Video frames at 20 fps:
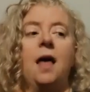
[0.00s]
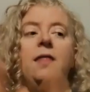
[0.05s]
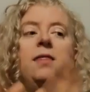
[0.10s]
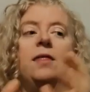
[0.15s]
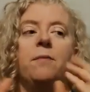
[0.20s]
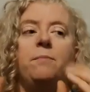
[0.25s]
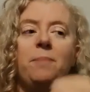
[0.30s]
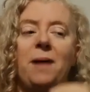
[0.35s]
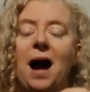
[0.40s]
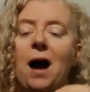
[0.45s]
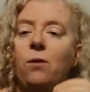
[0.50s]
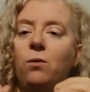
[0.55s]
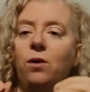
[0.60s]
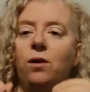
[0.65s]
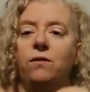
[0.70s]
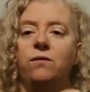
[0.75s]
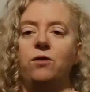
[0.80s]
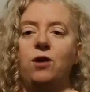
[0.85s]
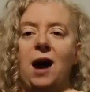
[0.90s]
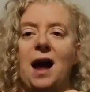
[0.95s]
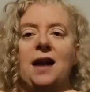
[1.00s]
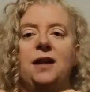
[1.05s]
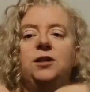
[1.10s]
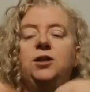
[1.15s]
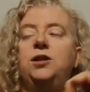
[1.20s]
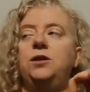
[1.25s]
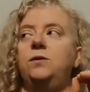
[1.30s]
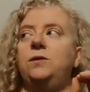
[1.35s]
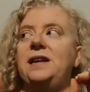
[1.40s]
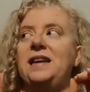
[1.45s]
The power of
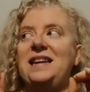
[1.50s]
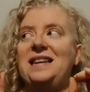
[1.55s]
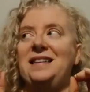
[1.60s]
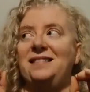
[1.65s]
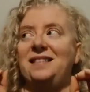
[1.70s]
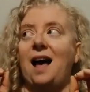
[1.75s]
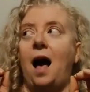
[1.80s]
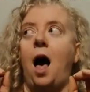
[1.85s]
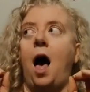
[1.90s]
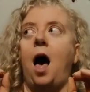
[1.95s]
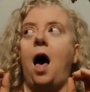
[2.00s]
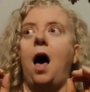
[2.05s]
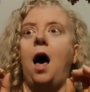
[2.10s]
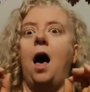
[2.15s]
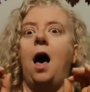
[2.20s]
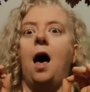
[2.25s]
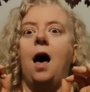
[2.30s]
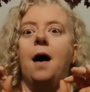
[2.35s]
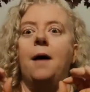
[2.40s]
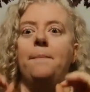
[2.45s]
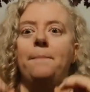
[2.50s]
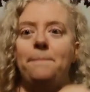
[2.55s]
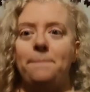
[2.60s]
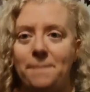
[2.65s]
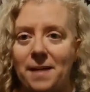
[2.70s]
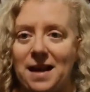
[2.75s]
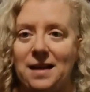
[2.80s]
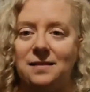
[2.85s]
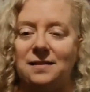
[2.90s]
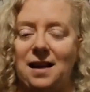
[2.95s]
gratitude is
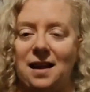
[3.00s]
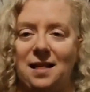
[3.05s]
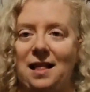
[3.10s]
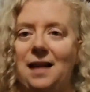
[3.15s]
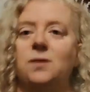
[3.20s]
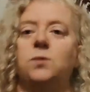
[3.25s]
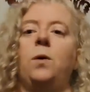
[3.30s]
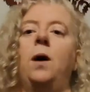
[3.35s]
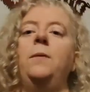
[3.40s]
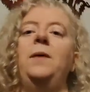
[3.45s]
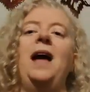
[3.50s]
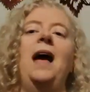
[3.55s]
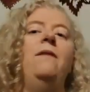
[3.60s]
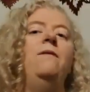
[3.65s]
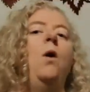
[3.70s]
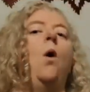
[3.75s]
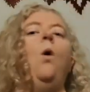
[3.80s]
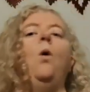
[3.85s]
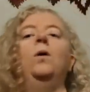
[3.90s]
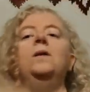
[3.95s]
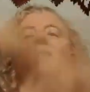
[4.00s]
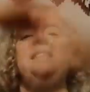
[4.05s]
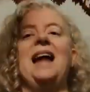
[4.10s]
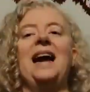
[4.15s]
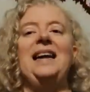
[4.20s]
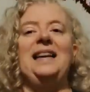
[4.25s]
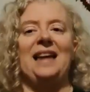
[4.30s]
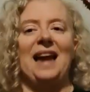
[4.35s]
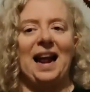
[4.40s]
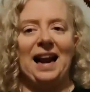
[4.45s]
amazing. That's why we have a whole
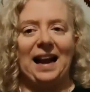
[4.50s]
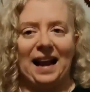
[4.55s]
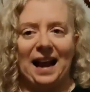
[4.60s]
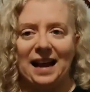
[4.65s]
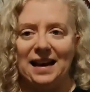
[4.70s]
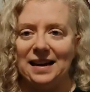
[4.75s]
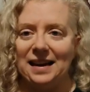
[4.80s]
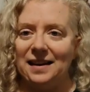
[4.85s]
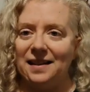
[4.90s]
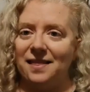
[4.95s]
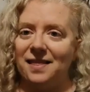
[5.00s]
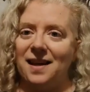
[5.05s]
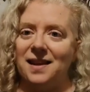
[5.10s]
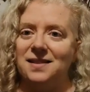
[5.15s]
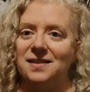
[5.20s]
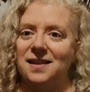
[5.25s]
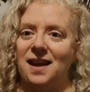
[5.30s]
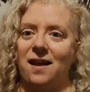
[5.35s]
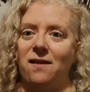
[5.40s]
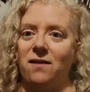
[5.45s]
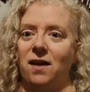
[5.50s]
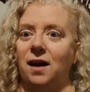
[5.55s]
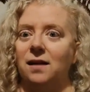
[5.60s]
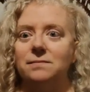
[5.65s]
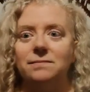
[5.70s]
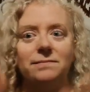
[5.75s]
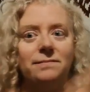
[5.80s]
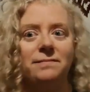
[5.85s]
day dedicated to Thanksgiving.